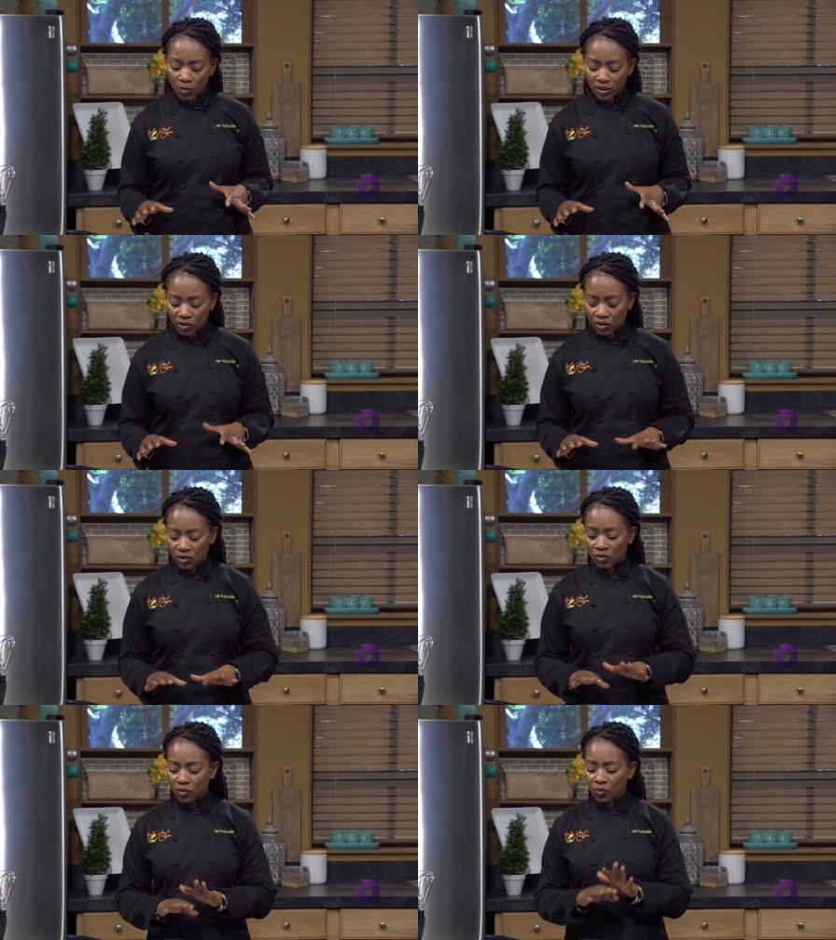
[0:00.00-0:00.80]
it
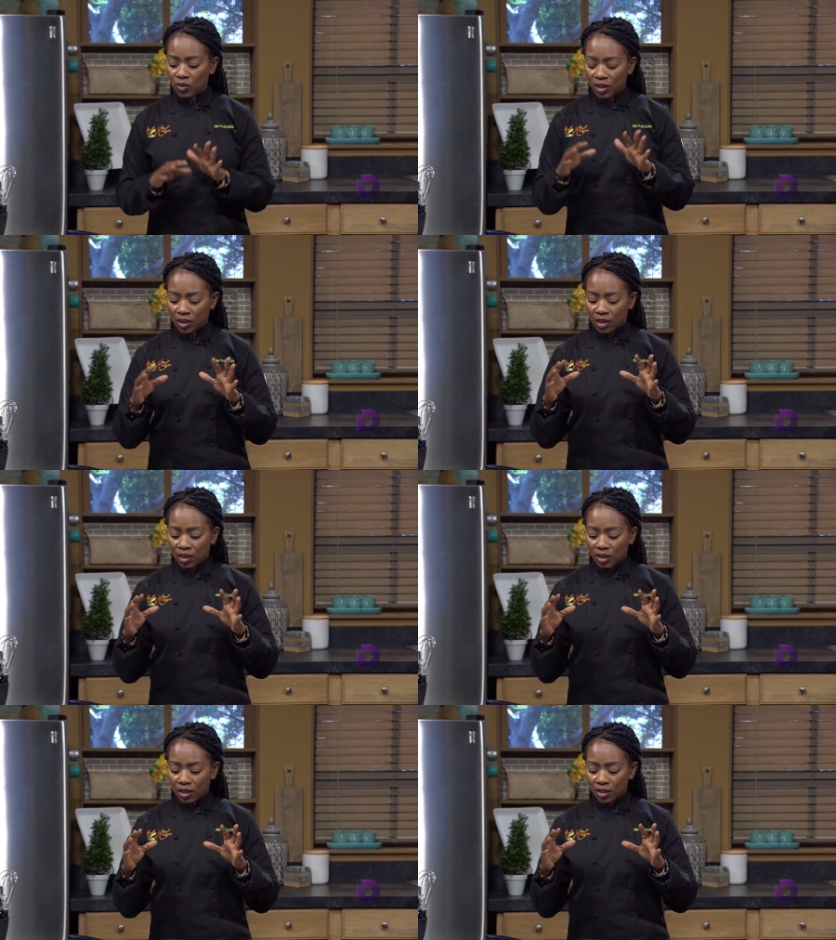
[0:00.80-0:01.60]
to
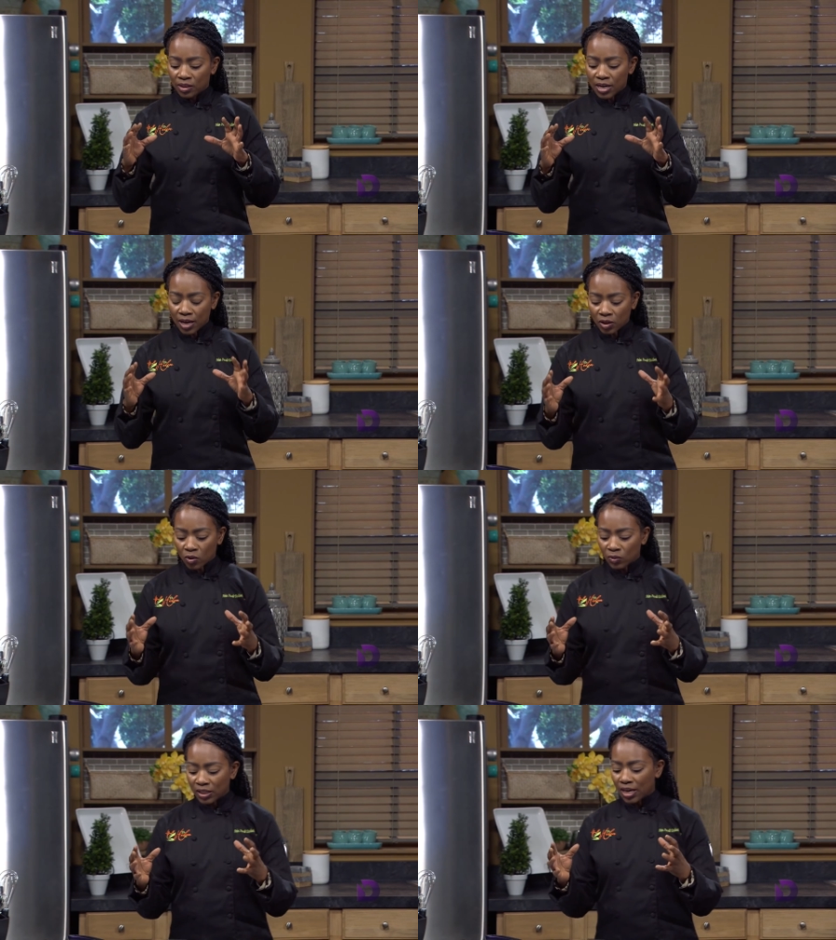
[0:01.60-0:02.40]
not
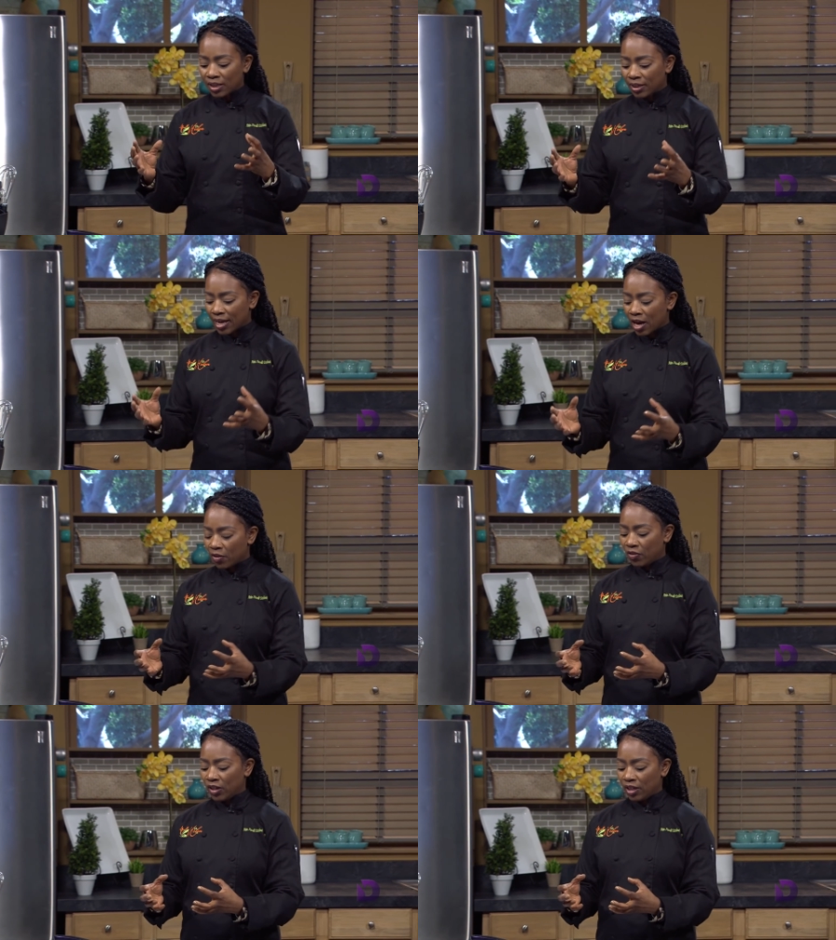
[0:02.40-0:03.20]
only allow
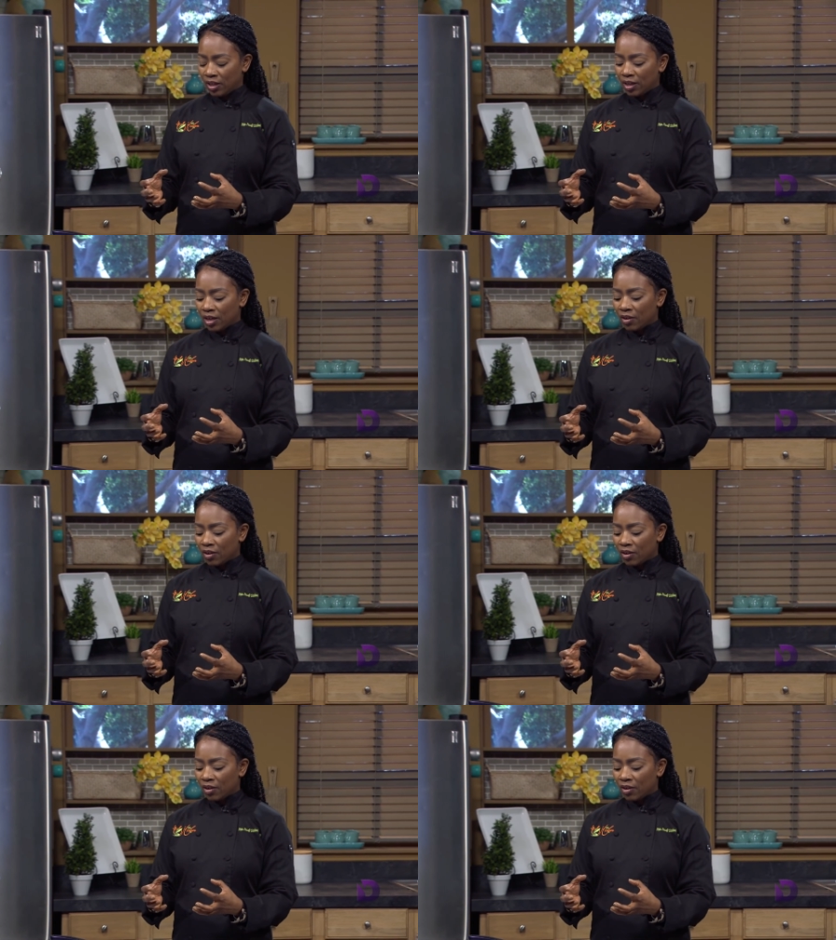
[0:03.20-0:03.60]
the